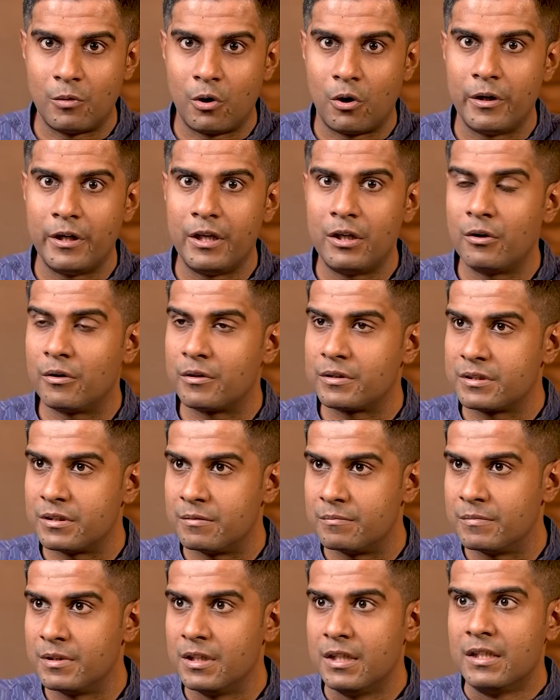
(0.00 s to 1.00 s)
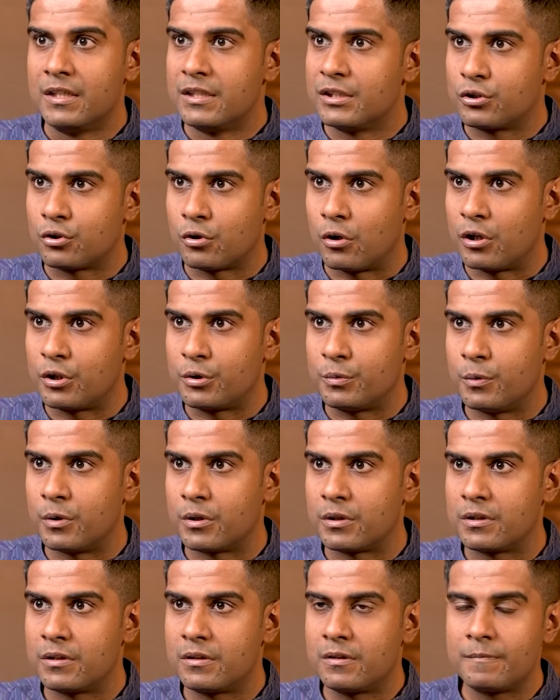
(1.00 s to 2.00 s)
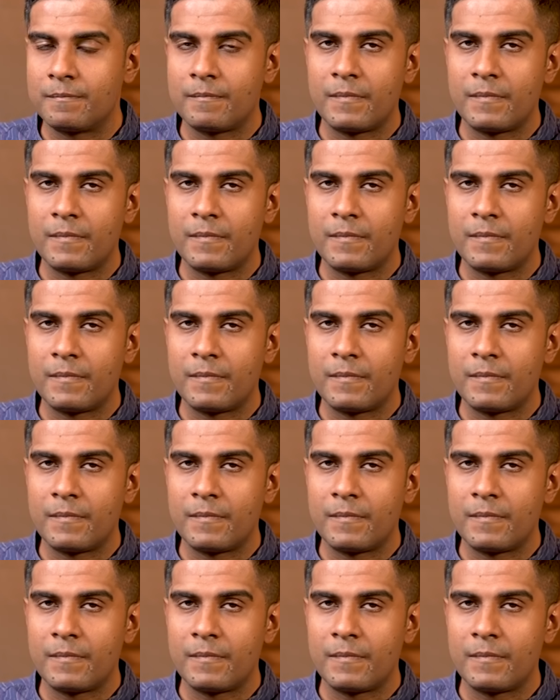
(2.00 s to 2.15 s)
oil or some salt water.